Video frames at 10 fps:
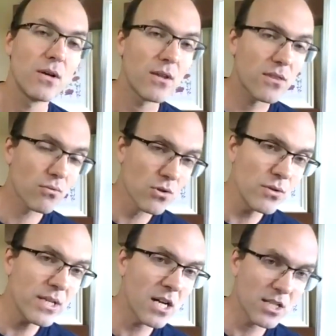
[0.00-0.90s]
through
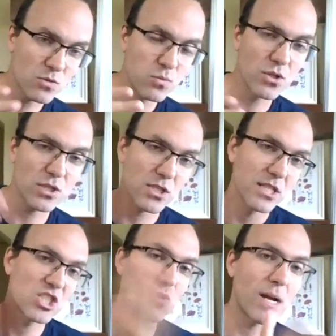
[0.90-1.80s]
eosws
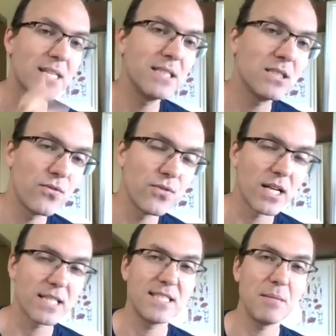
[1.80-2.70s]
directly to
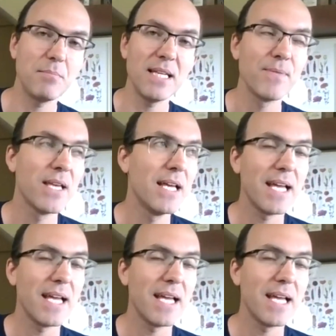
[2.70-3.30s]
FluxDB.